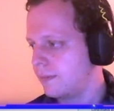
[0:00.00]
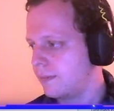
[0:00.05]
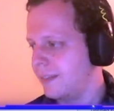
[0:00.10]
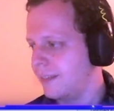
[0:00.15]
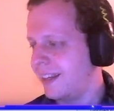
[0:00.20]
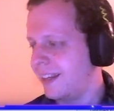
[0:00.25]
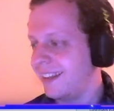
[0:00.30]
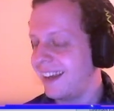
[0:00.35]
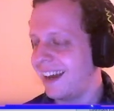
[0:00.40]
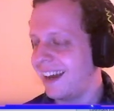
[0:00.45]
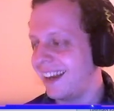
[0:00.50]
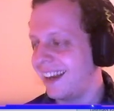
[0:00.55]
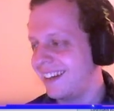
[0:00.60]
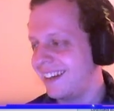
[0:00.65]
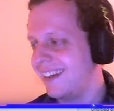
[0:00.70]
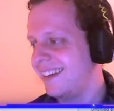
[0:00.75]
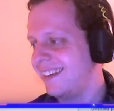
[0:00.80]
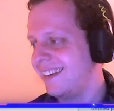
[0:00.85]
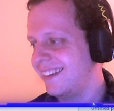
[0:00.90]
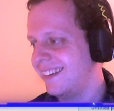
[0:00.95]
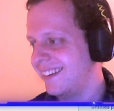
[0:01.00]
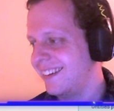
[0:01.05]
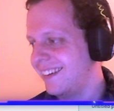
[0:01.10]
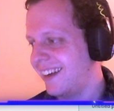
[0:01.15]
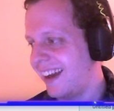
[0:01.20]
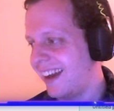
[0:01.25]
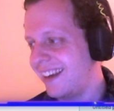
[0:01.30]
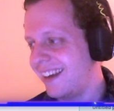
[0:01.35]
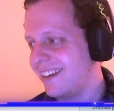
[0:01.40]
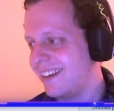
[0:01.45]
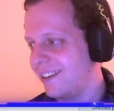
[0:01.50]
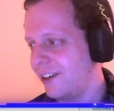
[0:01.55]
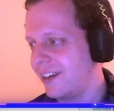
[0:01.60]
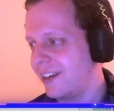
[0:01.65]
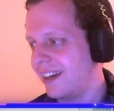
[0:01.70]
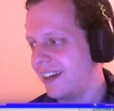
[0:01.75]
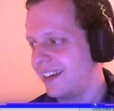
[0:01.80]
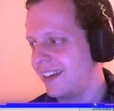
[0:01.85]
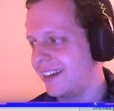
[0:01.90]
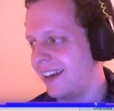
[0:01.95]
Yeah, I did look
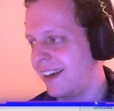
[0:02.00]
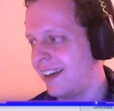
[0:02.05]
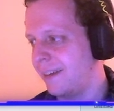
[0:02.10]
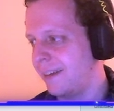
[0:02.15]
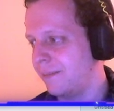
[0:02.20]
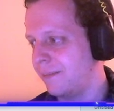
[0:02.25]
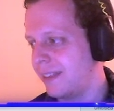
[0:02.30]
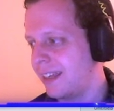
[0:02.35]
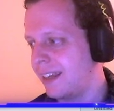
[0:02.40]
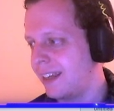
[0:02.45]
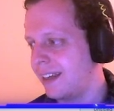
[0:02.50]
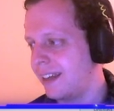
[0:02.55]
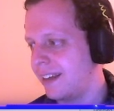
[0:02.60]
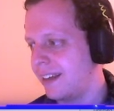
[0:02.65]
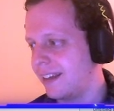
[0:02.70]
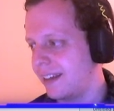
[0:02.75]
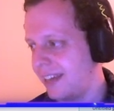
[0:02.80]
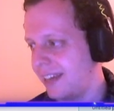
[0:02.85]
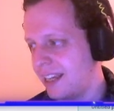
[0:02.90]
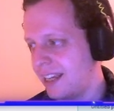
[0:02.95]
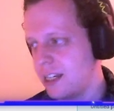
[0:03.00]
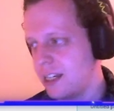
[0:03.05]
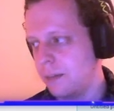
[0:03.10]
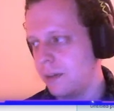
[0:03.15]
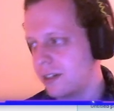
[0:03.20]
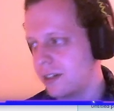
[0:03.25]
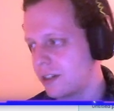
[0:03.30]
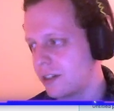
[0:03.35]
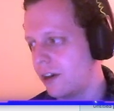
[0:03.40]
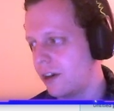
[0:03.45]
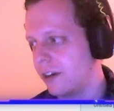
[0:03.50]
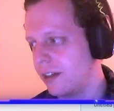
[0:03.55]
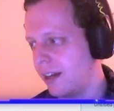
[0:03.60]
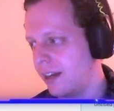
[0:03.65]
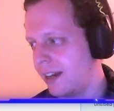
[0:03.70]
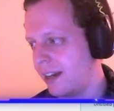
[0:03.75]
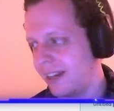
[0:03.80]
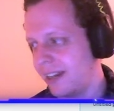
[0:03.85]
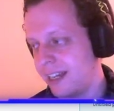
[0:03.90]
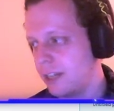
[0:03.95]
at the Incubus
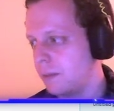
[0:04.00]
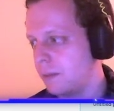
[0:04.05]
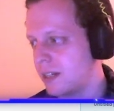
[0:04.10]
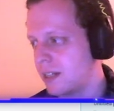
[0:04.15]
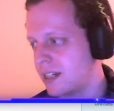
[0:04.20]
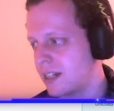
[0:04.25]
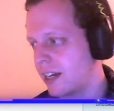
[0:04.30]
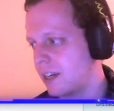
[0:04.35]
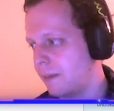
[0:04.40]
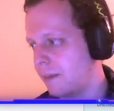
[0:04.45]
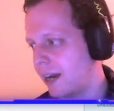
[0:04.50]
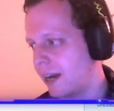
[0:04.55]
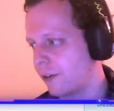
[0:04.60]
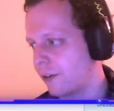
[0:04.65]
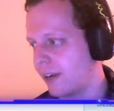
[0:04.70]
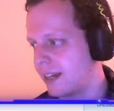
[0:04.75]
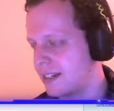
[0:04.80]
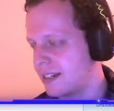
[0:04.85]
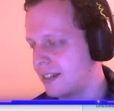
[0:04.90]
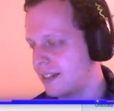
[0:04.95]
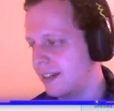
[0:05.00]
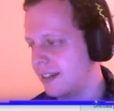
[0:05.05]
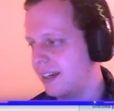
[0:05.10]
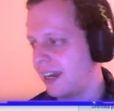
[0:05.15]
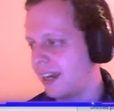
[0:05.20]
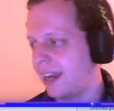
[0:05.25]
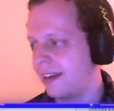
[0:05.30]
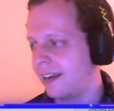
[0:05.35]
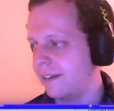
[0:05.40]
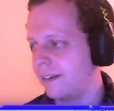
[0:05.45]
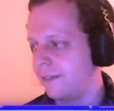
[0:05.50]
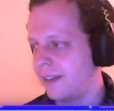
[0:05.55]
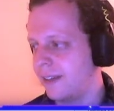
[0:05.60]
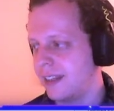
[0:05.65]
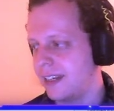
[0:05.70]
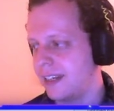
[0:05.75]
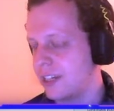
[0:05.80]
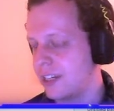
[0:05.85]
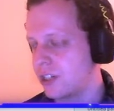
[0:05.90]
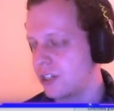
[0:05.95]
Succubi race in 5th
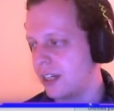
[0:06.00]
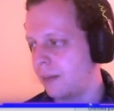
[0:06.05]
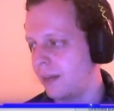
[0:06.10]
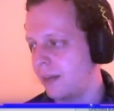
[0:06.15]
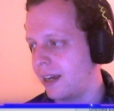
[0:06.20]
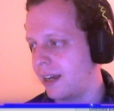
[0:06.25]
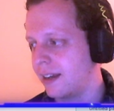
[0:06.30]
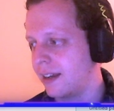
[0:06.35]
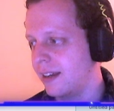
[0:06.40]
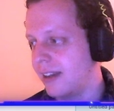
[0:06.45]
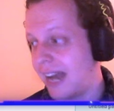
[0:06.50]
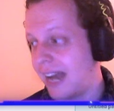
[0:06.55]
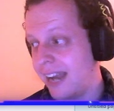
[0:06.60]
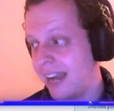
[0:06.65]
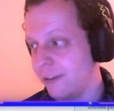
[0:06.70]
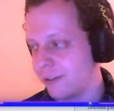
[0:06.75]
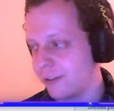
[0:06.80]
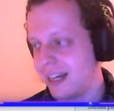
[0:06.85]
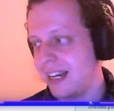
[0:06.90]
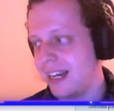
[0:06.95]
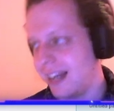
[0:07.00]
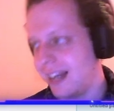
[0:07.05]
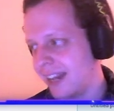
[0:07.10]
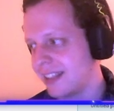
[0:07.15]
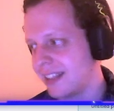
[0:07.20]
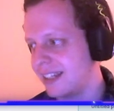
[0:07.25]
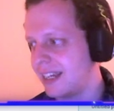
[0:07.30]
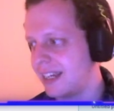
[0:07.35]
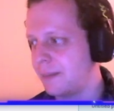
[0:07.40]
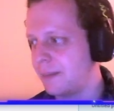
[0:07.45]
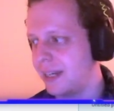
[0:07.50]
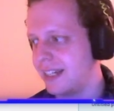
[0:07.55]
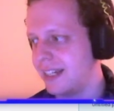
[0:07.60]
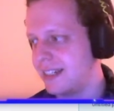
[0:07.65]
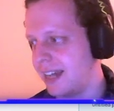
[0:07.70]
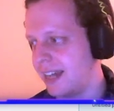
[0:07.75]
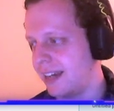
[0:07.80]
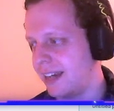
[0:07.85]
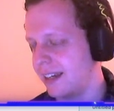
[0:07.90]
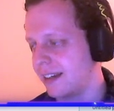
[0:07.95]
edition. I'm like, I really like the demon
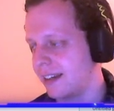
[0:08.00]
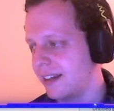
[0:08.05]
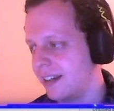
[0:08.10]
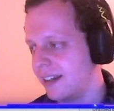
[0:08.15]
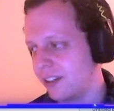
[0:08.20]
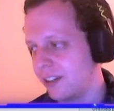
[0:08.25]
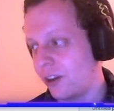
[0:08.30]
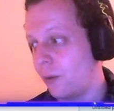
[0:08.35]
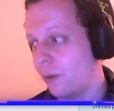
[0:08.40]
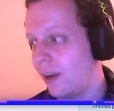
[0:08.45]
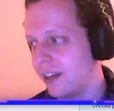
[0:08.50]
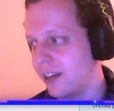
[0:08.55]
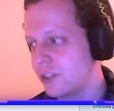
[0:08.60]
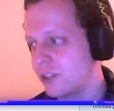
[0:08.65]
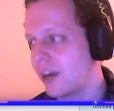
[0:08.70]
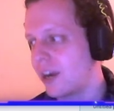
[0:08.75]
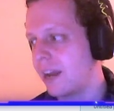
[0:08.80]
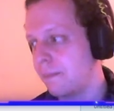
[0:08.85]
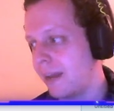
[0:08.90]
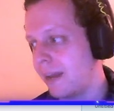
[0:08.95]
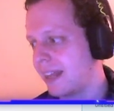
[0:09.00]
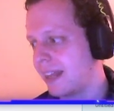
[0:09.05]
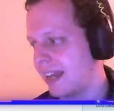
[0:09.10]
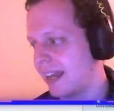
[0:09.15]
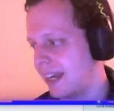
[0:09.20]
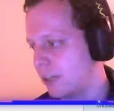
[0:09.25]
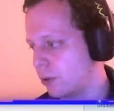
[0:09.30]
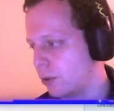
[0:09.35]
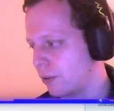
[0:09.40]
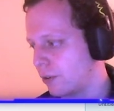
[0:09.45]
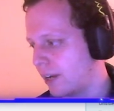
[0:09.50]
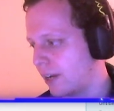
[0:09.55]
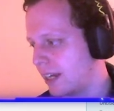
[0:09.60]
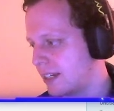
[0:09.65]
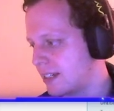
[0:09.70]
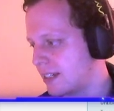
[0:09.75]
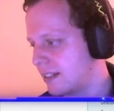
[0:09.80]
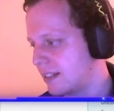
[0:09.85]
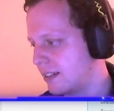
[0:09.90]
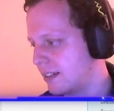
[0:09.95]
aesthetic, so I want to try and make that into a race.